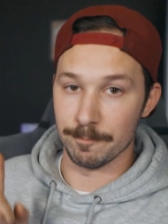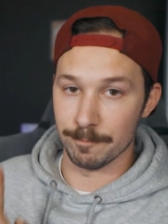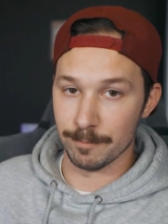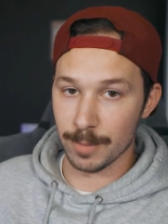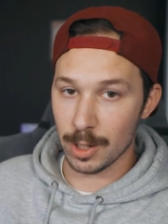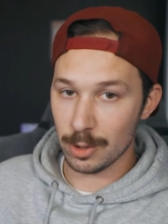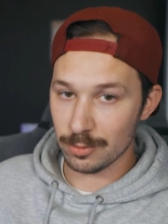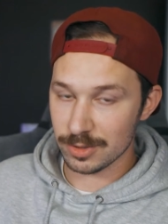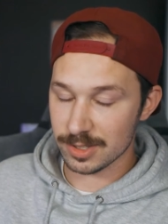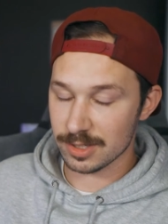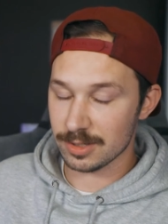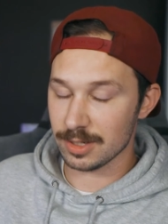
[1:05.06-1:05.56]

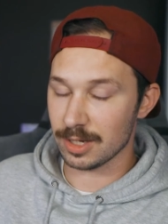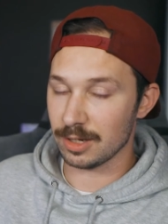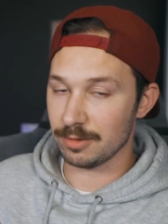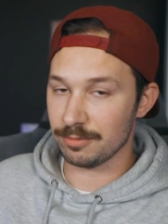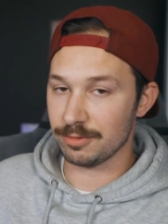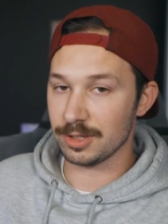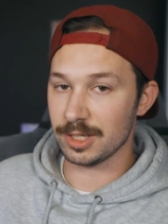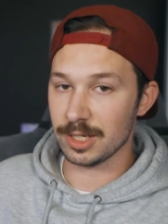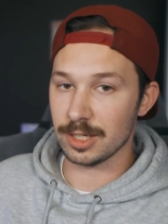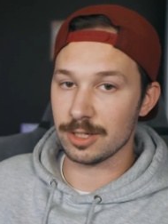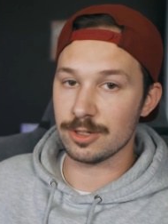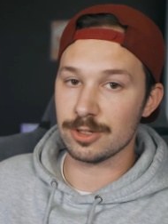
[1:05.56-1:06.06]
most of
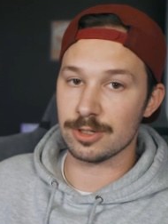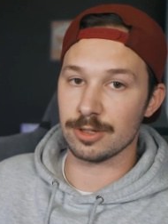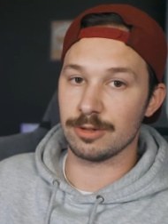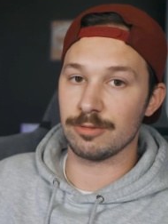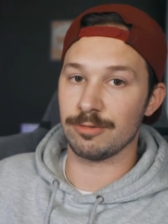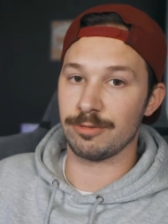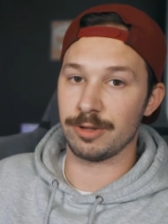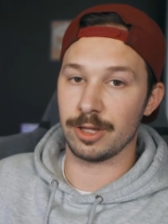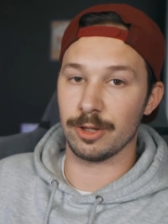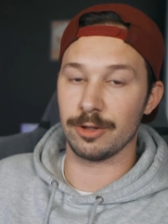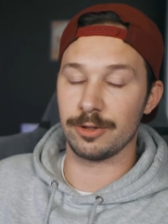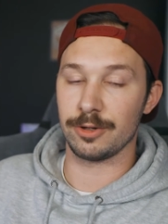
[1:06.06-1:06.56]
the engine
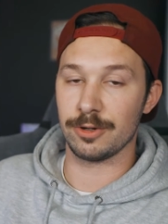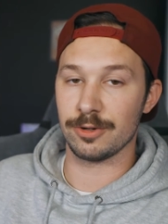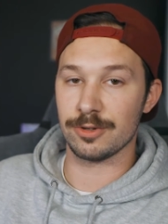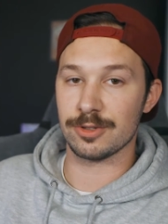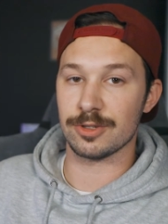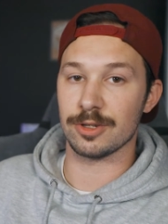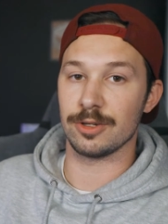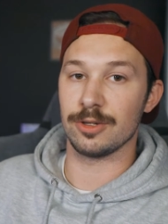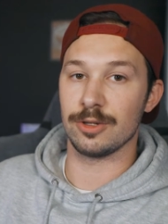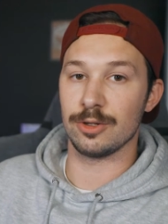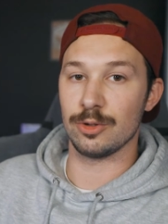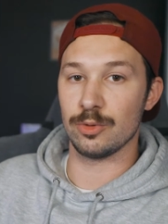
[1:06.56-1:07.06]

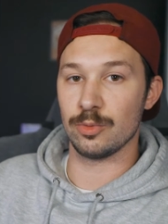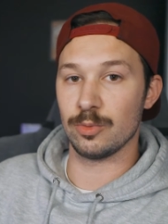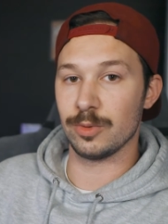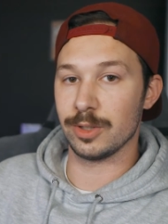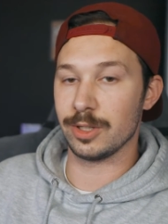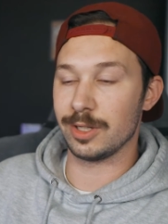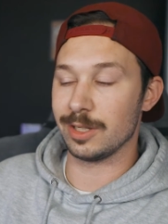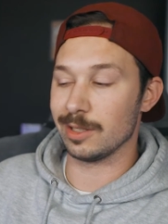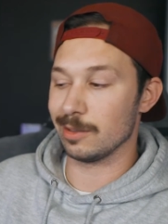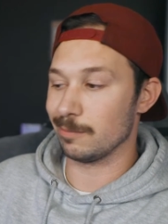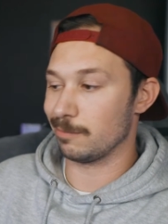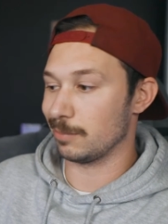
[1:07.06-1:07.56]
failures you
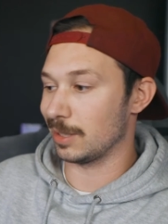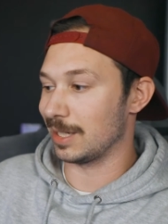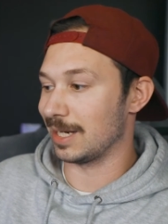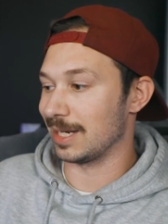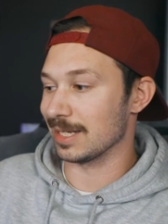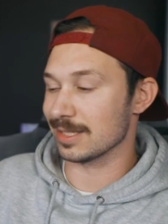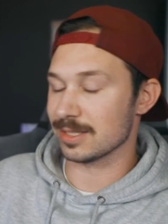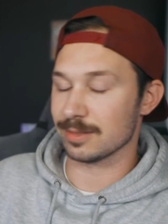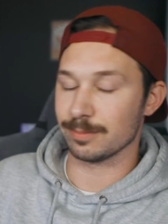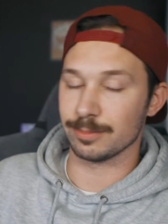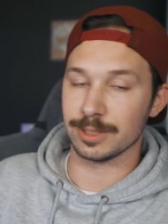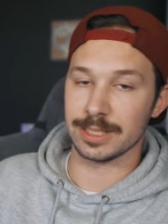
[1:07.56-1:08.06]
would
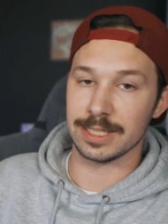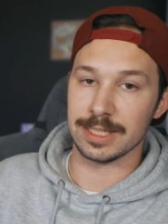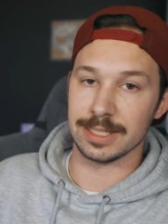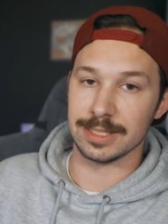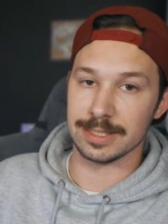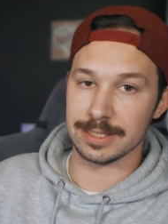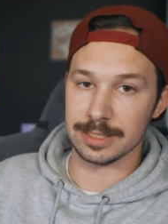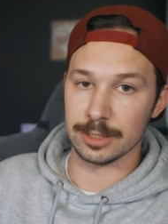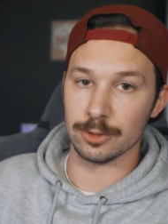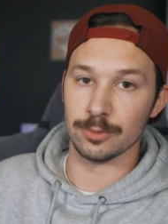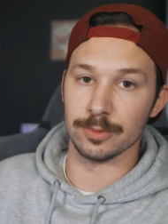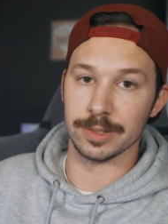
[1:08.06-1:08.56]
possibly
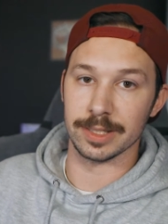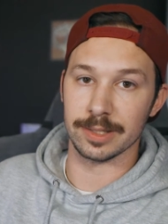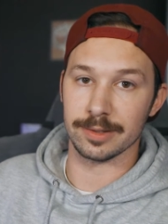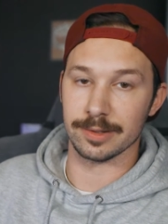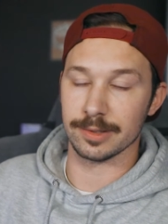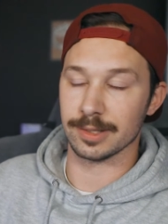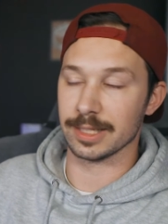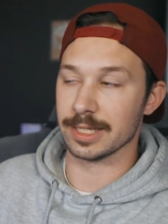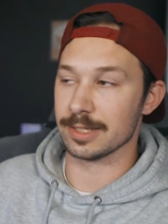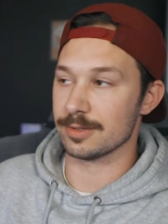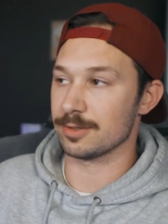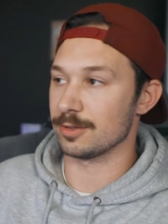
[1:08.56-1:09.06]
deal with,
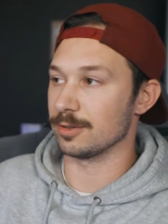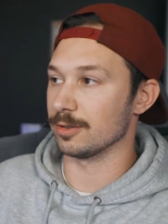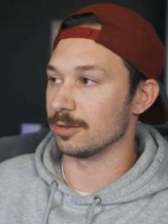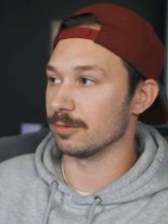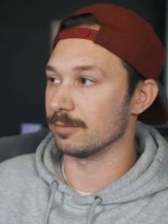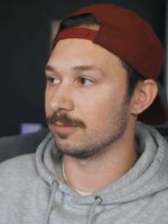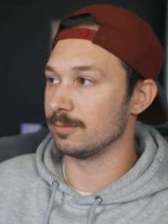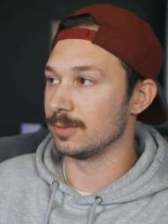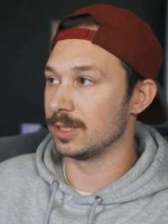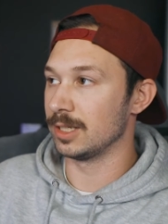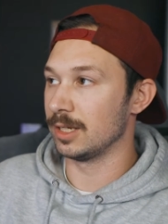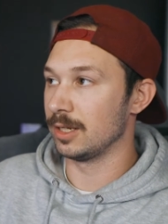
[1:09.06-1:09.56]
unless
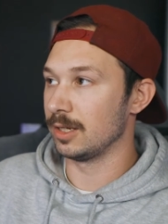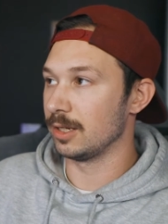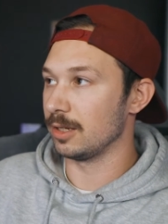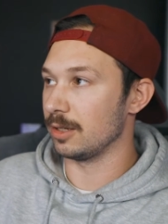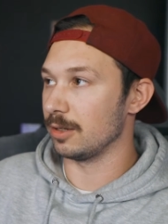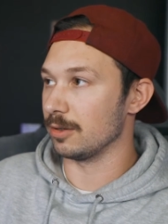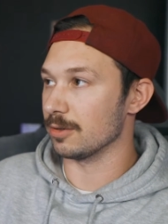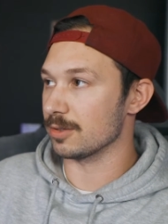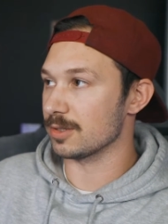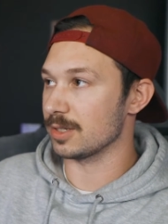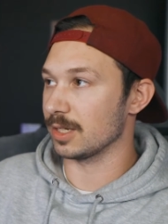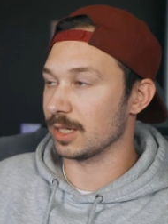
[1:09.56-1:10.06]
you're,
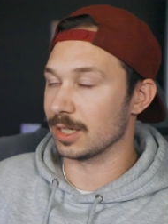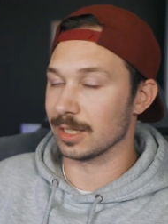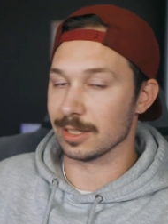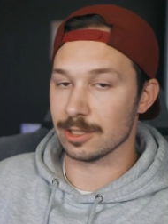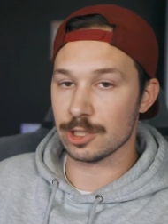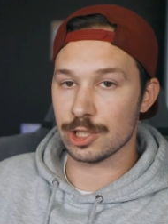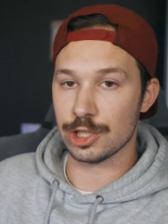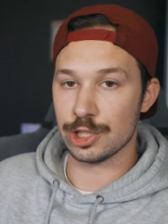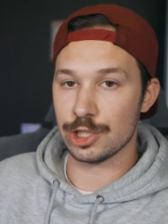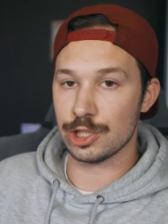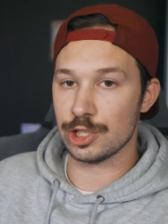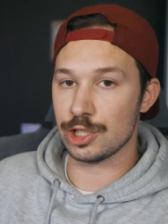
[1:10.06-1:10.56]
you know, sending a
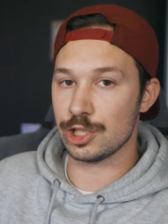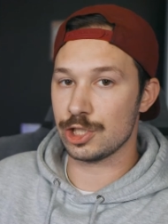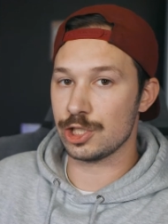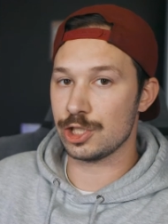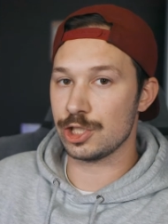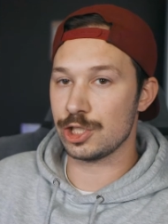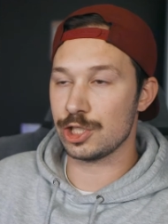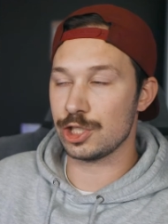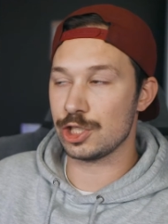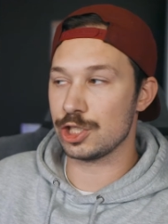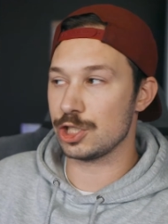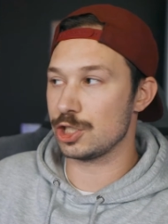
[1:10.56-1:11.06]

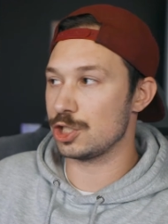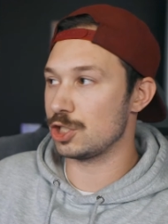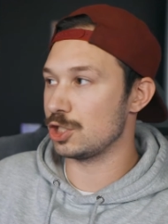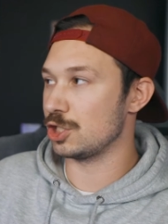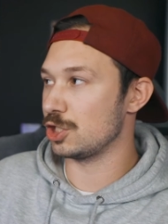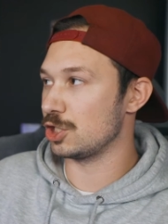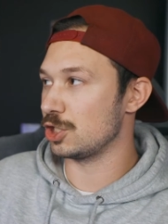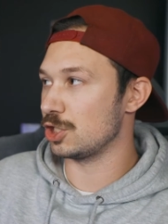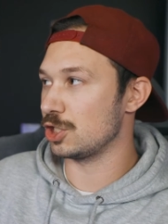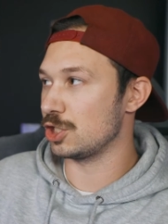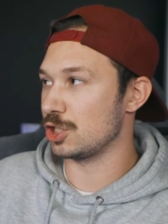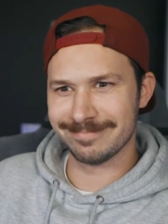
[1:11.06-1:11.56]

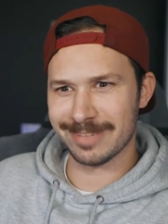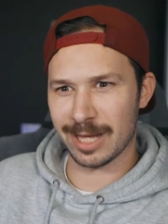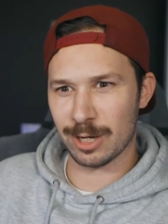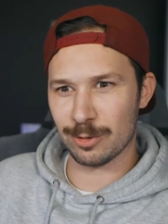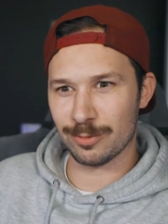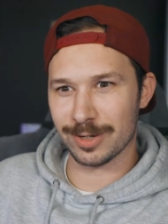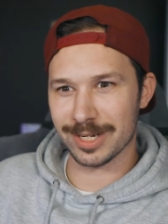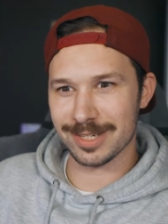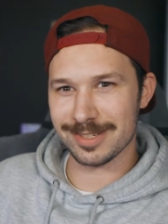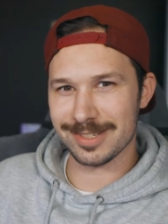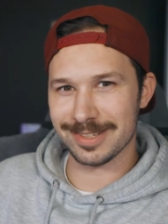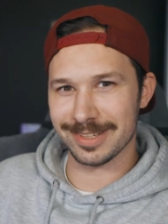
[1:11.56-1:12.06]
I don't
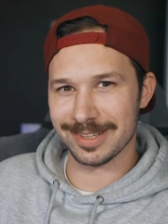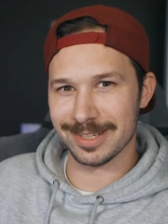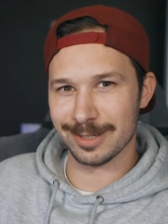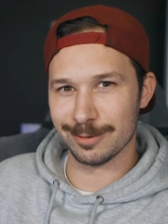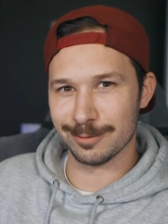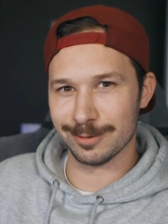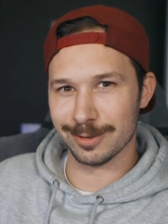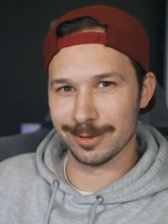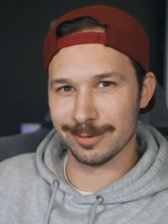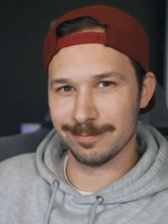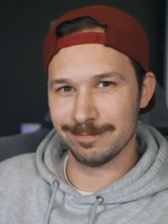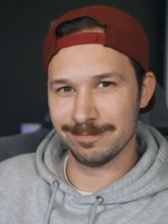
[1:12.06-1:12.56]
want to say
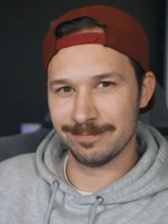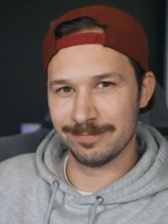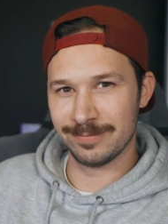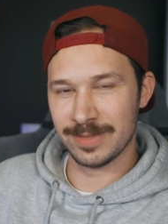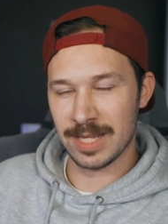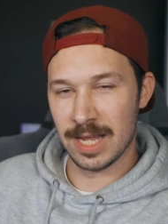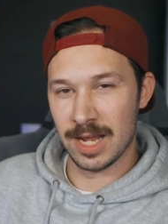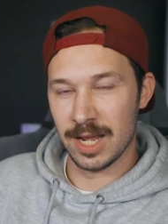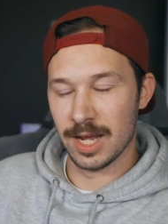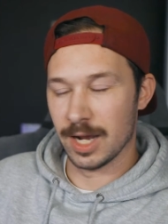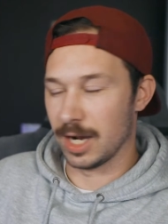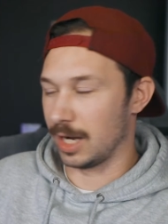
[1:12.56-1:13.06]
that word.
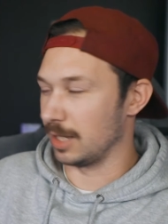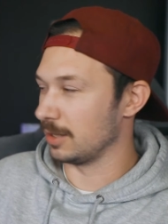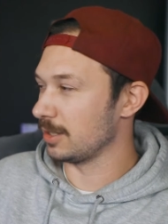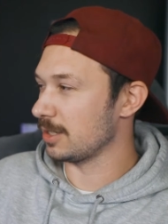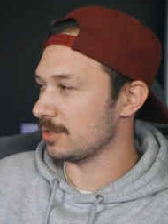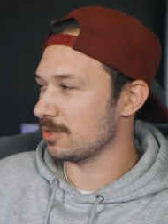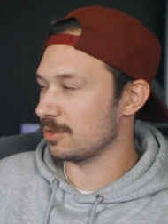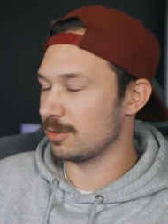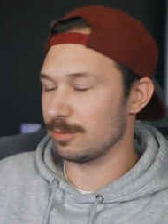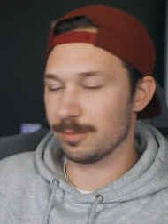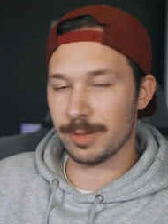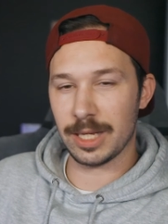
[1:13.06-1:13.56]

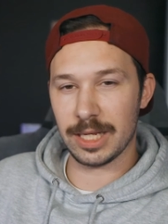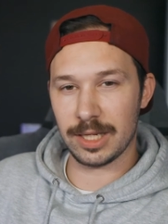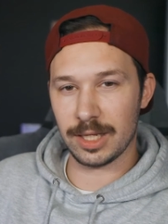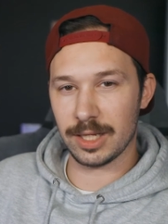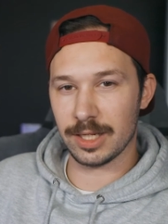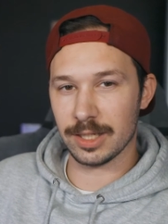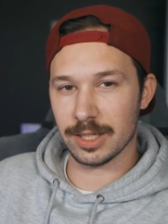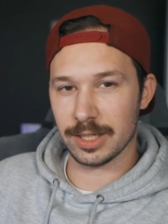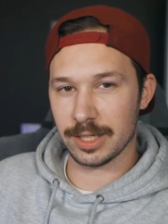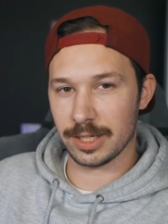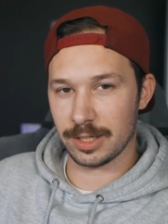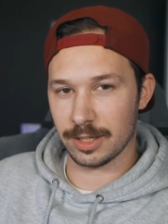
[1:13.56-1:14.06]
Unless you're
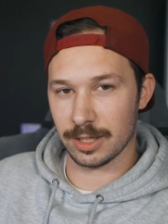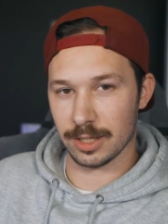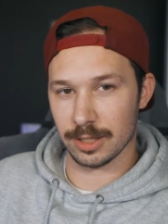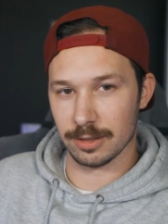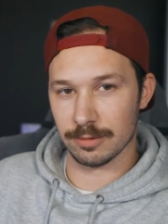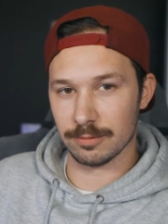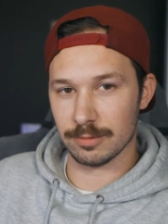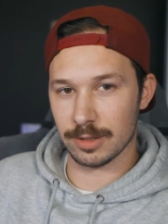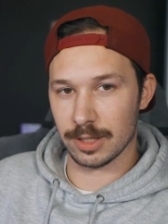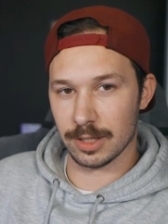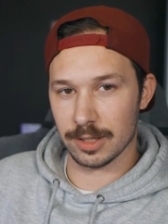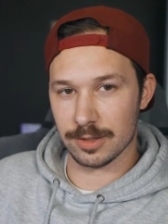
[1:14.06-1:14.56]
making like
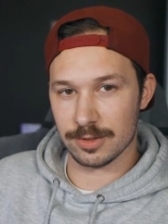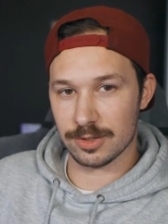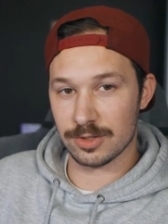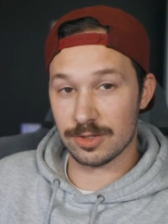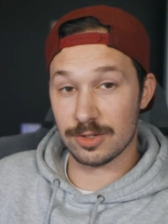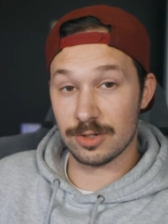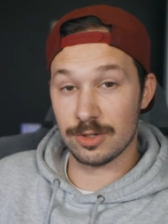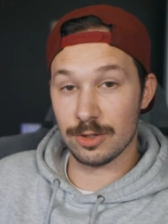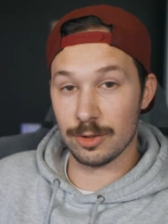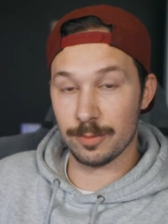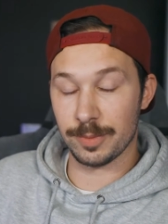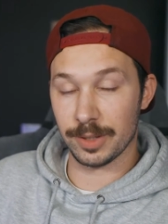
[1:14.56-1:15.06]
a
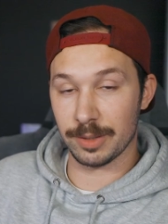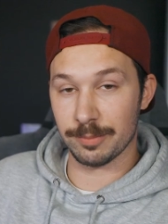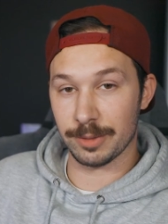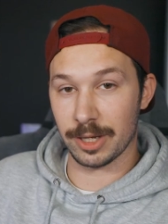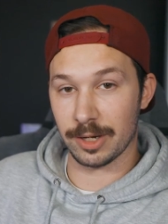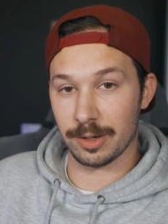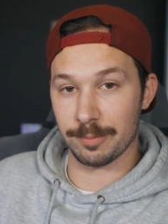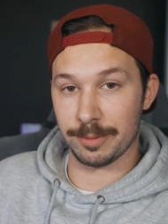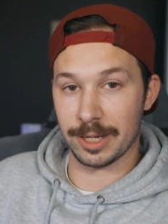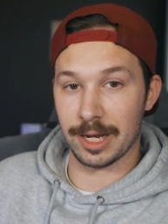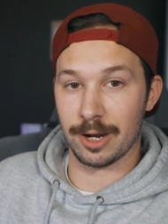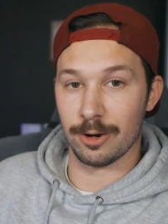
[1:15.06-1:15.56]
stupid
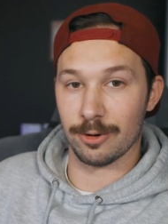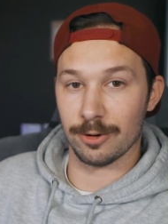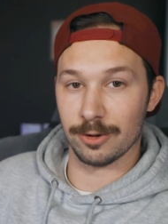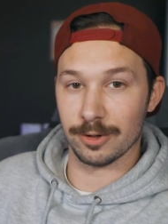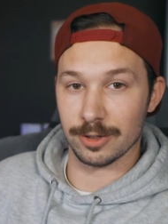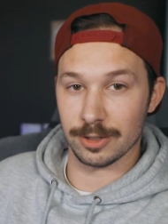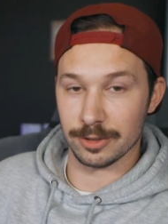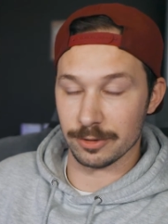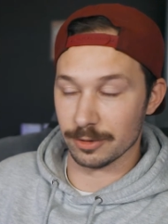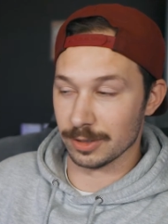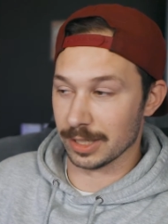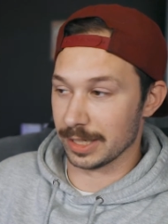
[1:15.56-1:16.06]
amount of power
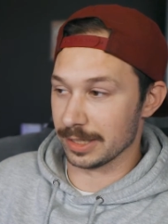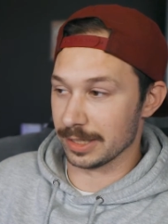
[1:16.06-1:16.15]
and you